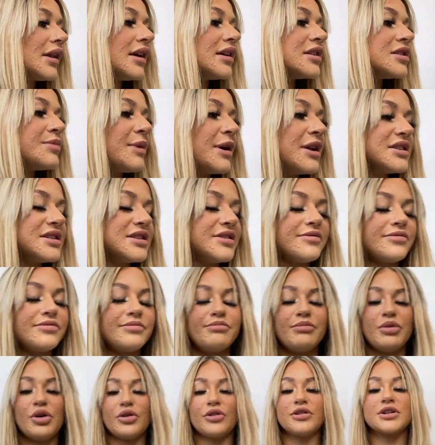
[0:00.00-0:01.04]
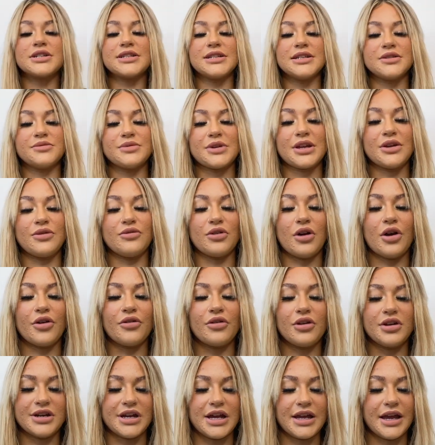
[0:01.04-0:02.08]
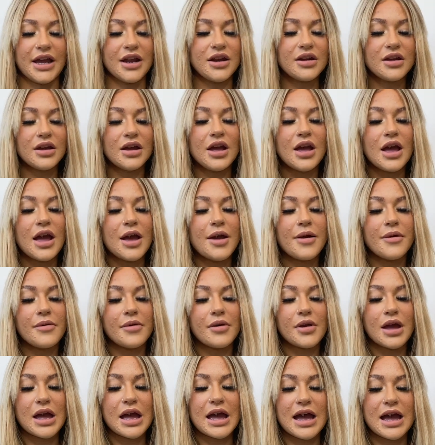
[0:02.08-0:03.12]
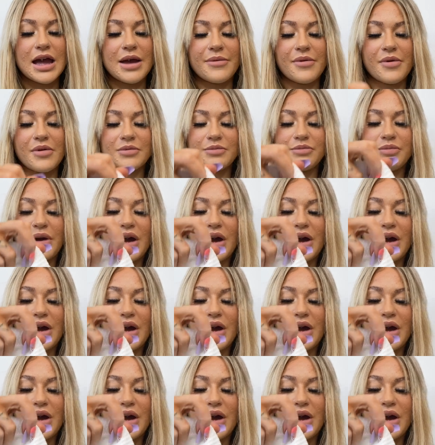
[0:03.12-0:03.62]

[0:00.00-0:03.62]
Depends if Boris says we can all go on holiday again.